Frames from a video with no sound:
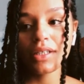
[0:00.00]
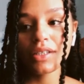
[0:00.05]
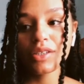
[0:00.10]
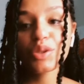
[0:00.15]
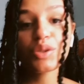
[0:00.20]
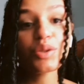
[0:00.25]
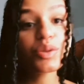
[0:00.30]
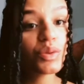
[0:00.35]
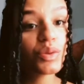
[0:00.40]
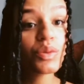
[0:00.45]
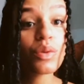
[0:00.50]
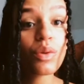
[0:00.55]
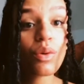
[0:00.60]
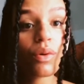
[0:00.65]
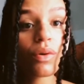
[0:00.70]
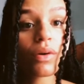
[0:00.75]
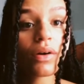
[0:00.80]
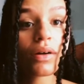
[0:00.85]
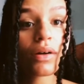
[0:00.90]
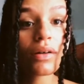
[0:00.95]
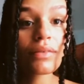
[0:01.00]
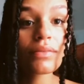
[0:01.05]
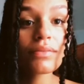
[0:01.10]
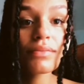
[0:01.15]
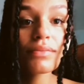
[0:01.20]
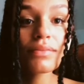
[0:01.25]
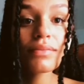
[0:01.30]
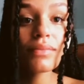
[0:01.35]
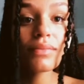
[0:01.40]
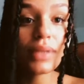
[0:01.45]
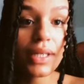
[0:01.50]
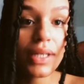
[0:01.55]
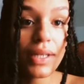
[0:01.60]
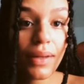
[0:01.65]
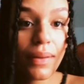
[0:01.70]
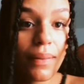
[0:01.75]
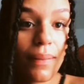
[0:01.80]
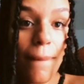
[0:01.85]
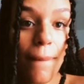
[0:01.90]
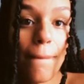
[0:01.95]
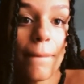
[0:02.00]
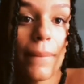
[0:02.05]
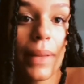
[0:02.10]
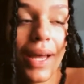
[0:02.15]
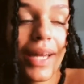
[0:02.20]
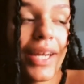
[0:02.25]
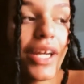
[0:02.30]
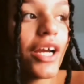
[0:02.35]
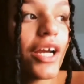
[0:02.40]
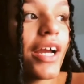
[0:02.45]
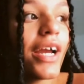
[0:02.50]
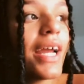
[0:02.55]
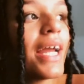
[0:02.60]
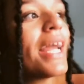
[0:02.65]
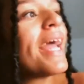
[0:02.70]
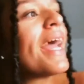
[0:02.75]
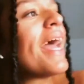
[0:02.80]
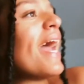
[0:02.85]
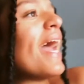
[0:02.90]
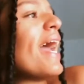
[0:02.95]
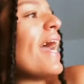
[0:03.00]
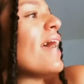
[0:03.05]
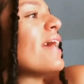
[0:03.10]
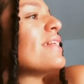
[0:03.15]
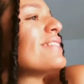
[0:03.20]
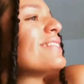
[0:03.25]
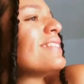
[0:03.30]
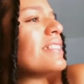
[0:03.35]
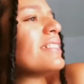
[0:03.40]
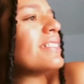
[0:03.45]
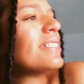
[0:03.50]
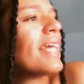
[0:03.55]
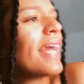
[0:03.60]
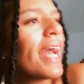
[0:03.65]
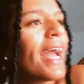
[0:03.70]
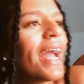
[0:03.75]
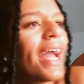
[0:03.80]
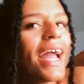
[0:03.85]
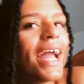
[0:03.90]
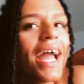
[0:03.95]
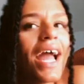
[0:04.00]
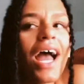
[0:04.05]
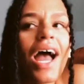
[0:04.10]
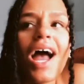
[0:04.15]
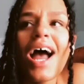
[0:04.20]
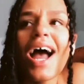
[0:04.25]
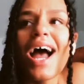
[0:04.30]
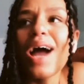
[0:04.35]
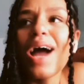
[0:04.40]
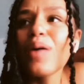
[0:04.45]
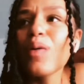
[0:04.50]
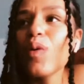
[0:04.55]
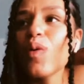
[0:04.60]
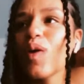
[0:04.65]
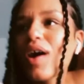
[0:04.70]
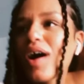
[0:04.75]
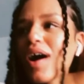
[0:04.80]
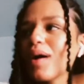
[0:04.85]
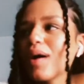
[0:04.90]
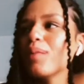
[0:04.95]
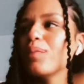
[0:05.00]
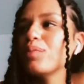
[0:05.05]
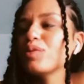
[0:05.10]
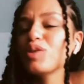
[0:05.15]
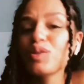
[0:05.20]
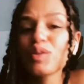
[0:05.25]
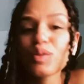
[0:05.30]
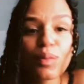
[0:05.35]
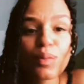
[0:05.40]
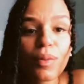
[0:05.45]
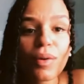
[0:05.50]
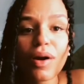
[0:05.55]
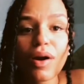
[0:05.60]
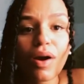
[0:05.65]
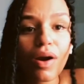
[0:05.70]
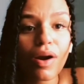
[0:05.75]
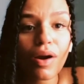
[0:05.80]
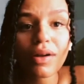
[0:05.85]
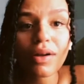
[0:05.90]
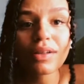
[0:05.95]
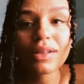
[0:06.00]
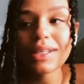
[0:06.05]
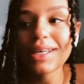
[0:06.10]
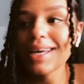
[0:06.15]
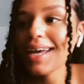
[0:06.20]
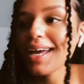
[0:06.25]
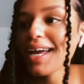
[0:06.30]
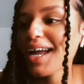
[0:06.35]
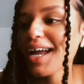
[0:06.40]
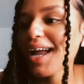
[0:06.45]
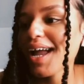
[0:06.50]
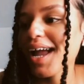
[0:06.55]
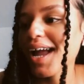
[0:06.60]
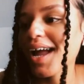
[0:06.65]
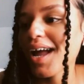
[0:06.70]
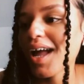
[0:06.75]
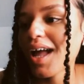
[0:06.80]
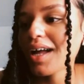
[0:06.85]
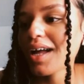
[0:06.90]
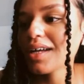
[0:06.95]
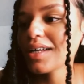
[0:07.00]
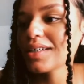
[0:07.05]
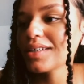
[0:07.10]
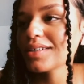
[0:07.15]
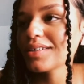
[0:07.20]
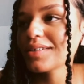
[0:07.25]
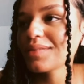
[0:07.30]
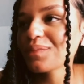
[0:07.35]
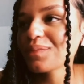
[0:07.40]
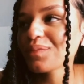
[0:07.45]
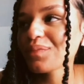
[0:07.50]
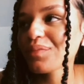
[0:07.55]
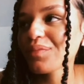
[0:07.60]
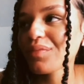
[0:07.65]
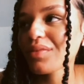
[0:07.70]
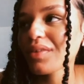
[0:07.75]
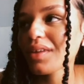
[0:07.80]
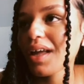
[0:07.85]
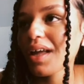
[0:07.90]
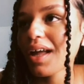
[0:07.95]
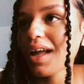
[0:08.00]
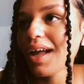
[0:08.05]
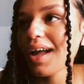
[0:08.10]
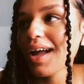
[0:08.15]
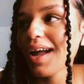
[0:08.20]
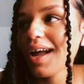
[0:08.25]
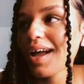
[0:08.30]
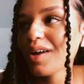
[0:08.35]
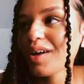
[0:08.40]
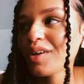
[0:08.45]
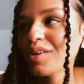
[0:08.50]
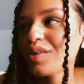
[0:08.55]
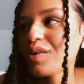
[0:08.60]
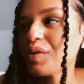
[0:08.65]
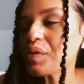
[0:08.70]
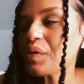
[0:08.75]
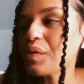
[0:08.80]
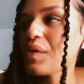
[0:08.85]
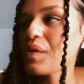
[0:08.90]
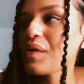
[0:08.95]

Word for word: to be better. And today I woke up super early and you know,